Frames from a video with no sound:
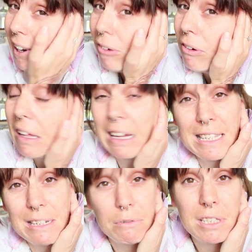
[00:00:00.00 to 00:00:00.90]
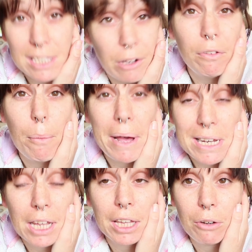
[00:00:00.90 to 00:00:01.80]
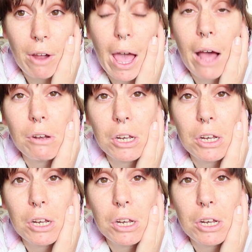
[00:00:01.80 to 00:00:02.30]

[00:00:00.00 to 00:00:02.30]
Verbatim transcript: then I realised it was Silver, my Italian greyhound,